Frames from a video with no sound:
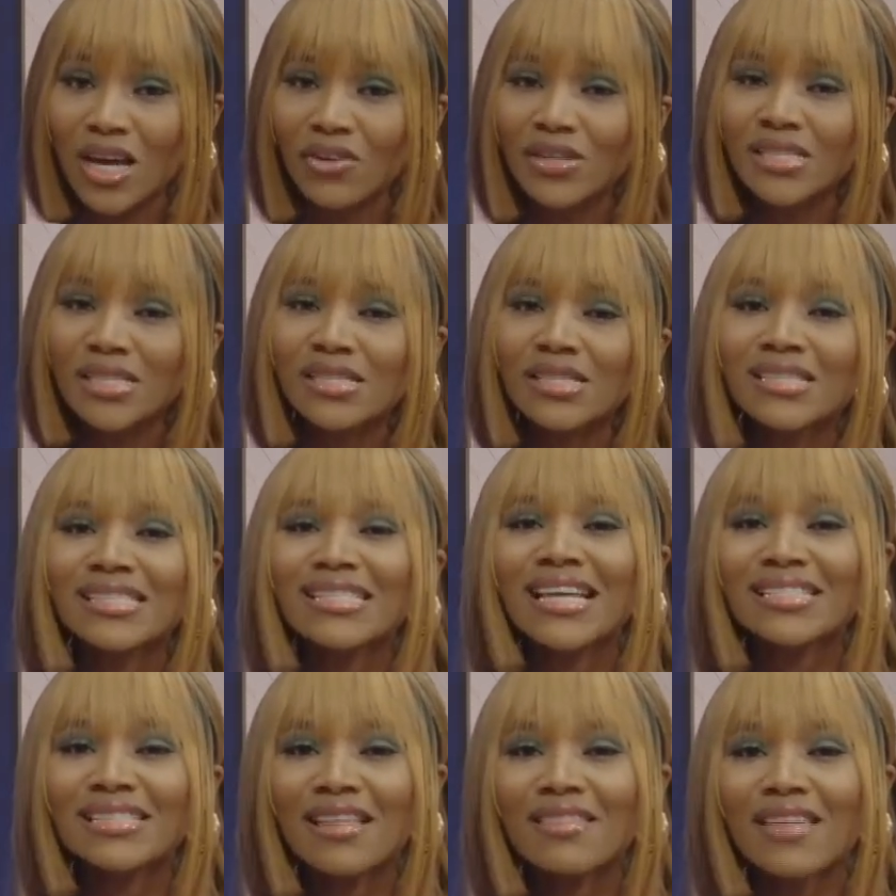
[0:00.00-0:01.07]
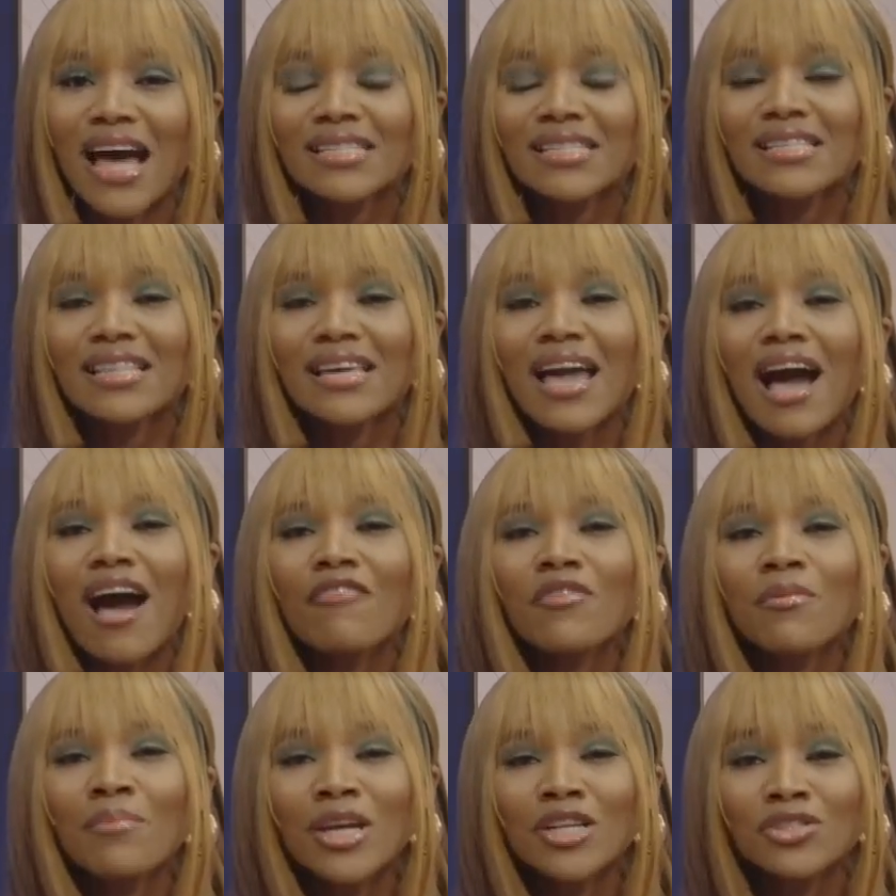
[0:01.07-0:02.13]
Critics assert that the
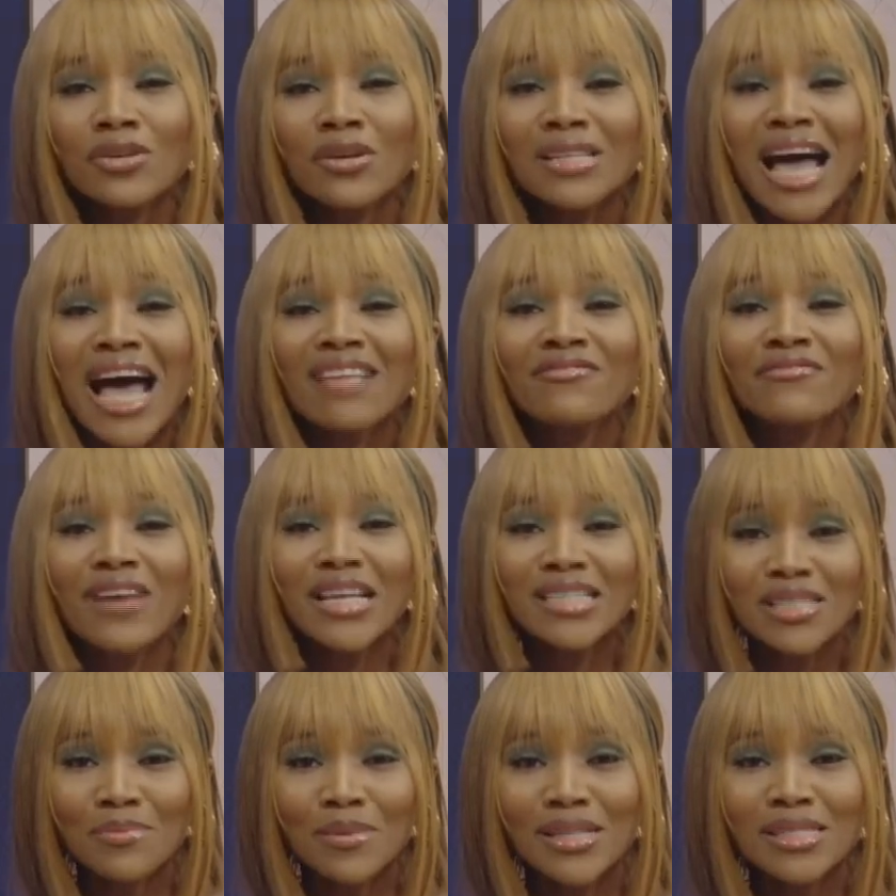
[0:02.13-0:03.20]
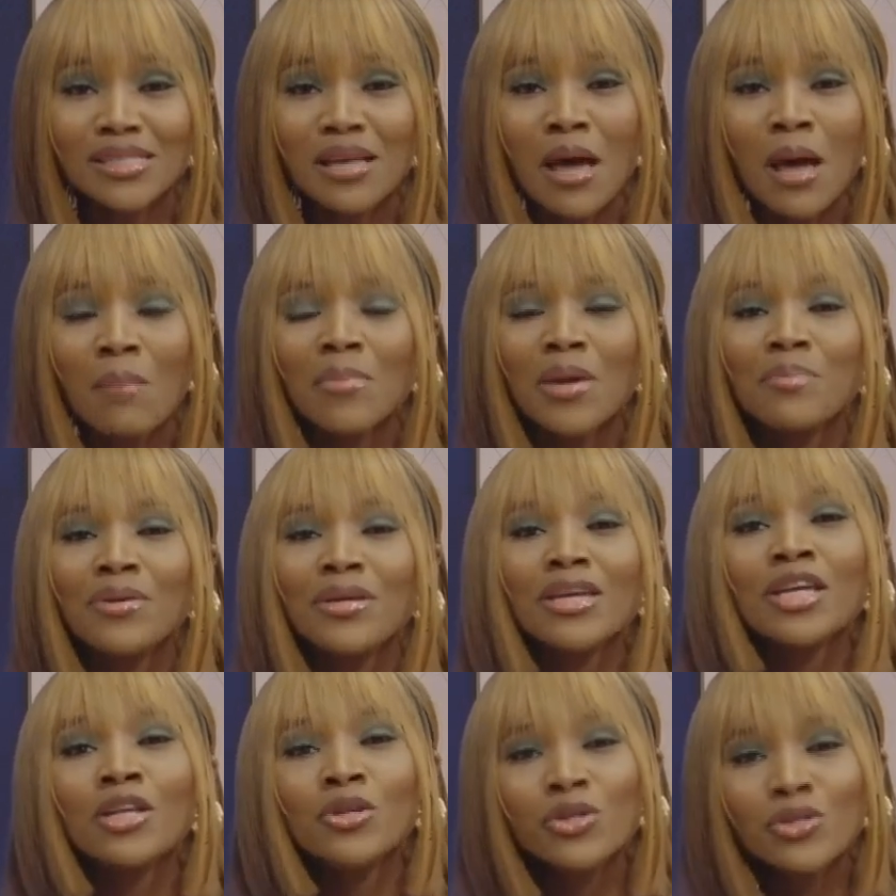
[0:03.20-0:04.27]
aforementioned advancements may be
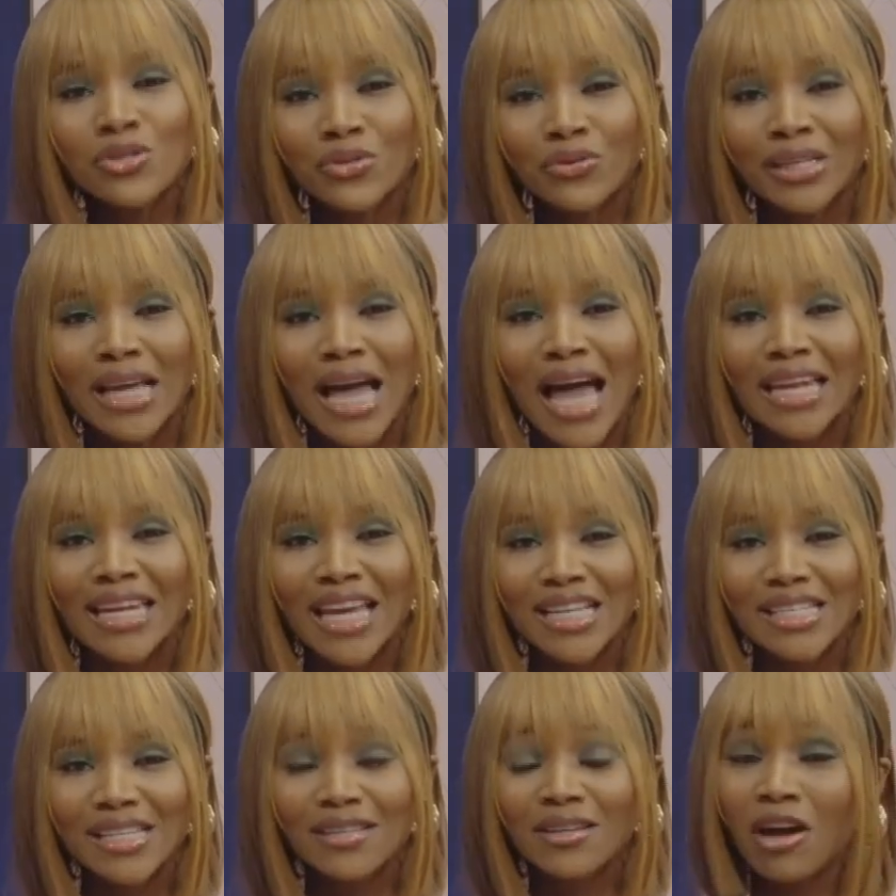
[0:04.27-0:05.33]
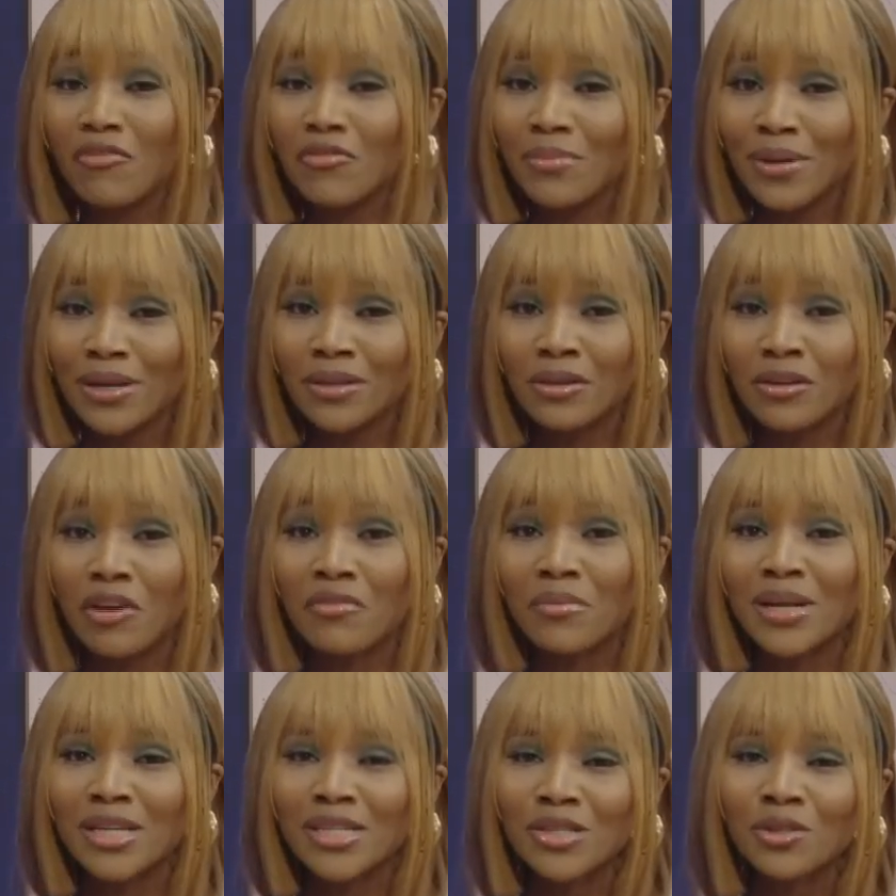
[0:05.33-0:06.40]
illusory, alleging
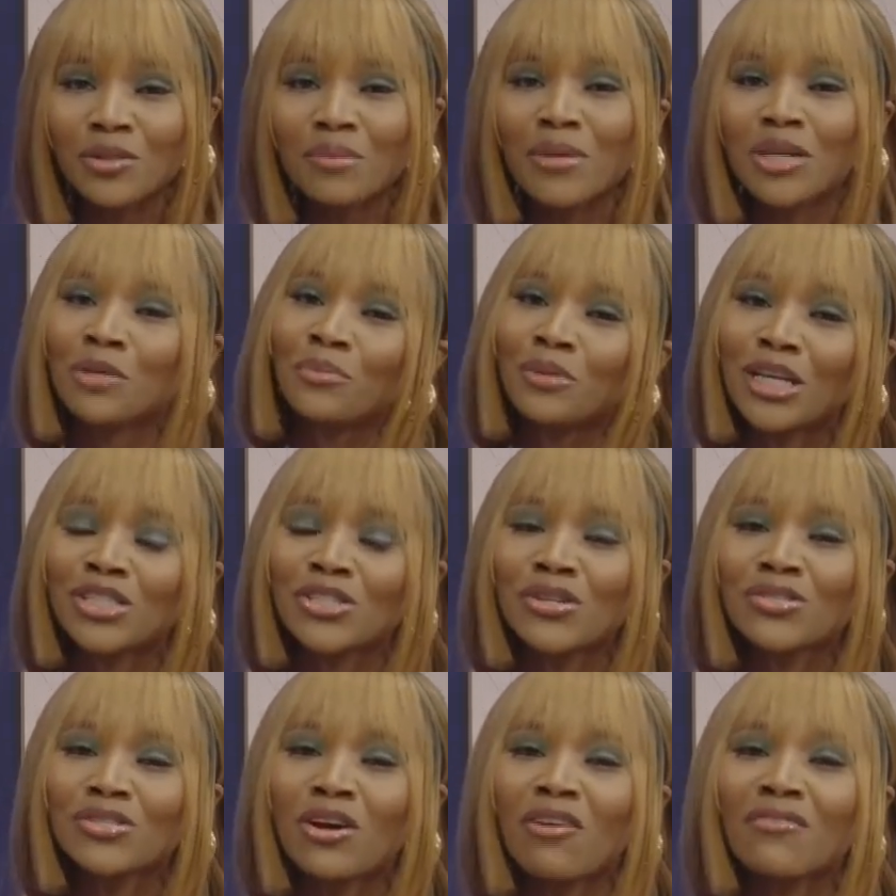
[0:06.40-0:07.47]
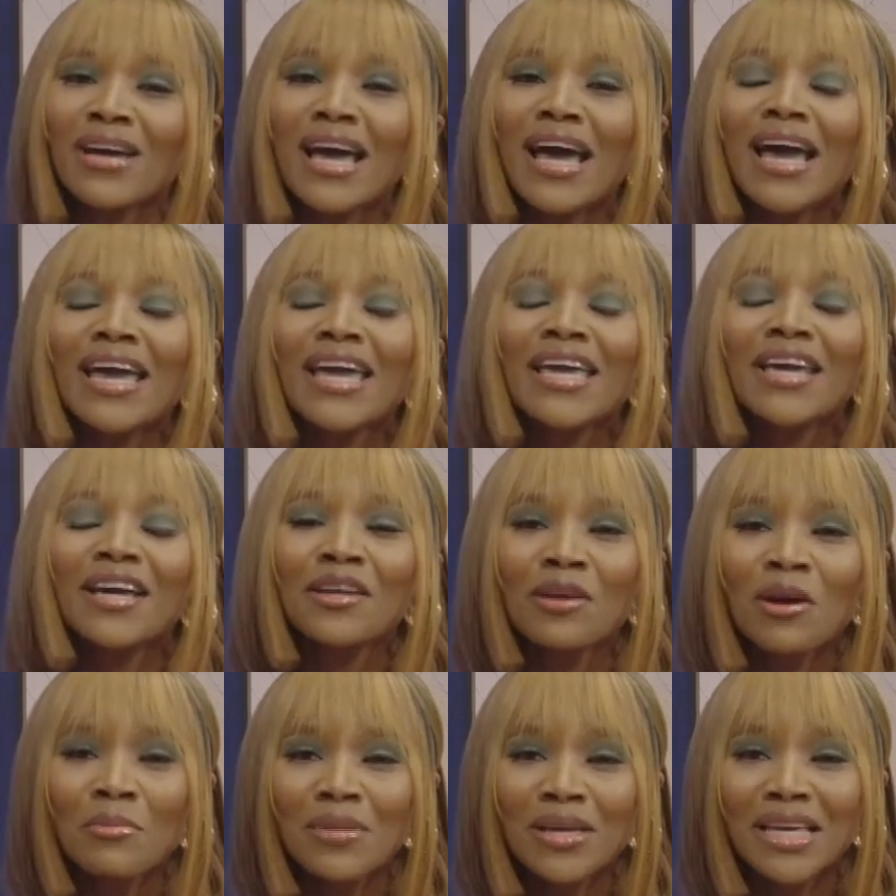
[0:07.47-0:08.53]
governmental manipulations of
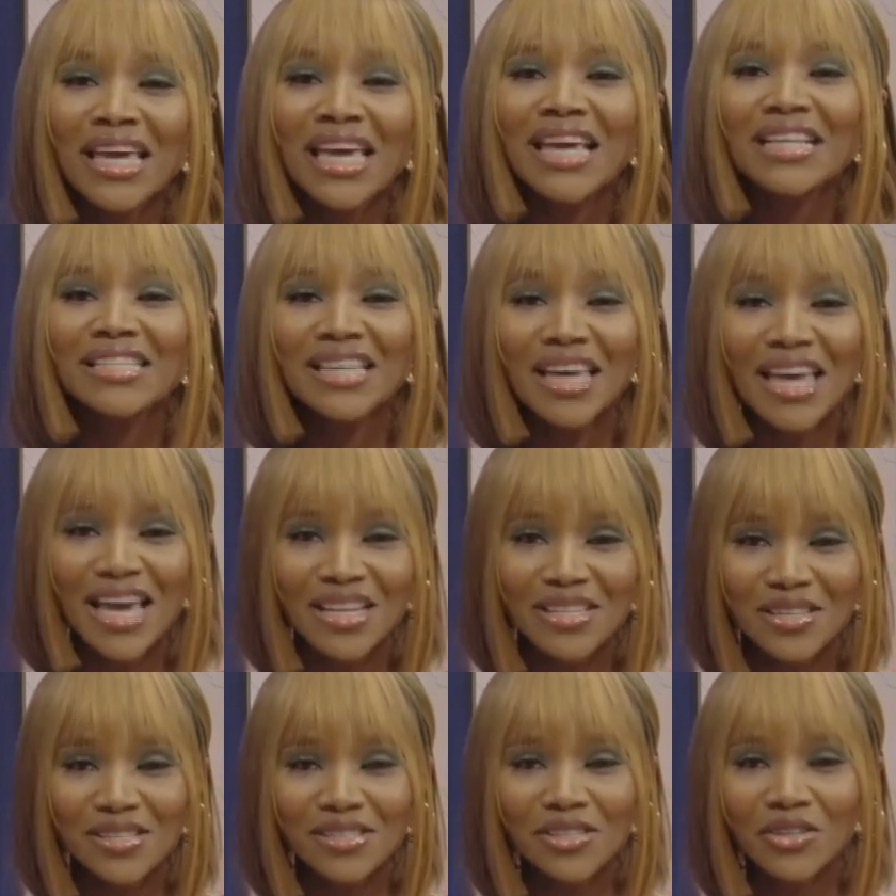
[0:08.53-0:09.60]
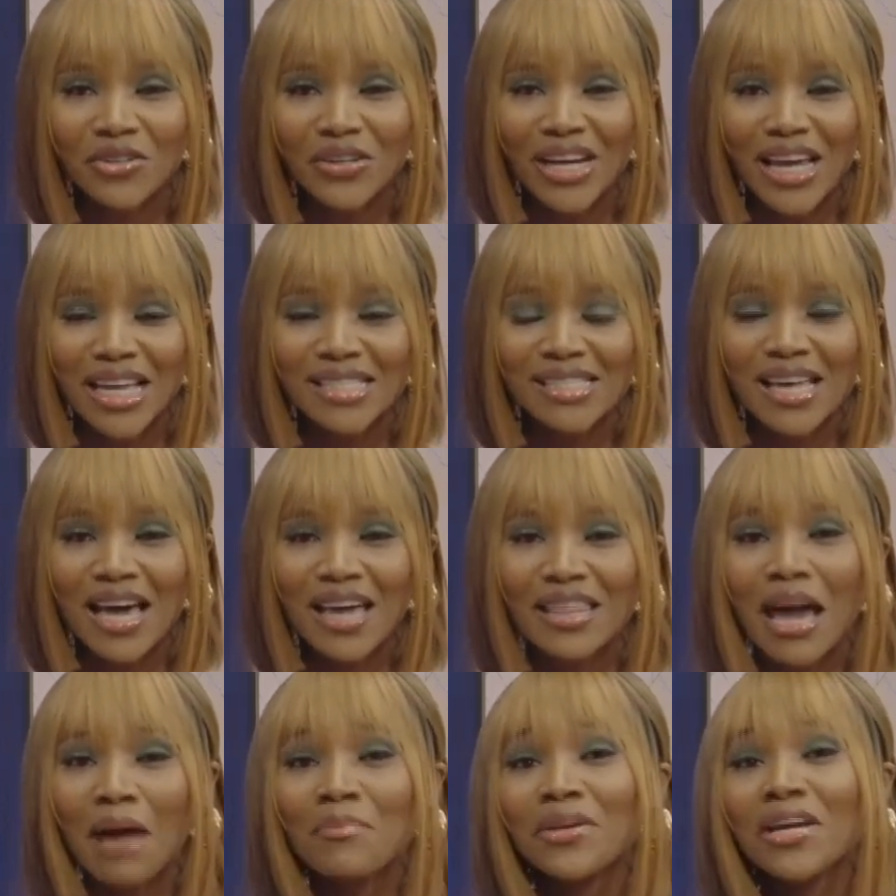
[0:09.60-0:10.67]
economic indicators to create
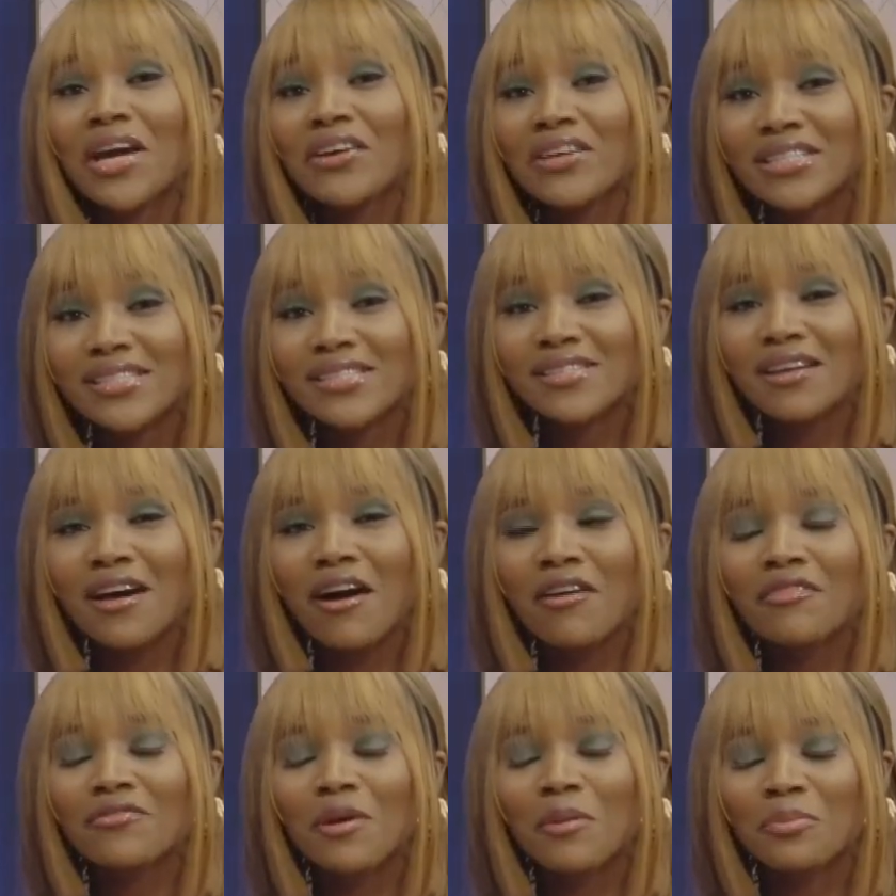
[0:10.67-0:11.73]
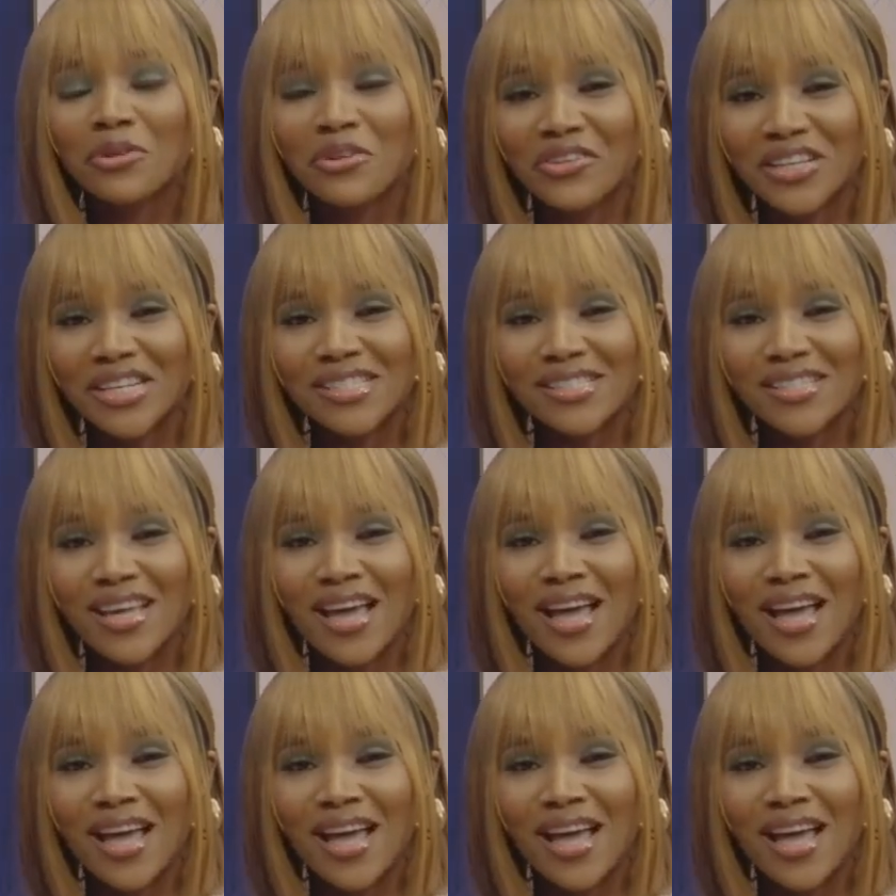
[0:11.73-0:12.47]
the appearance of progress.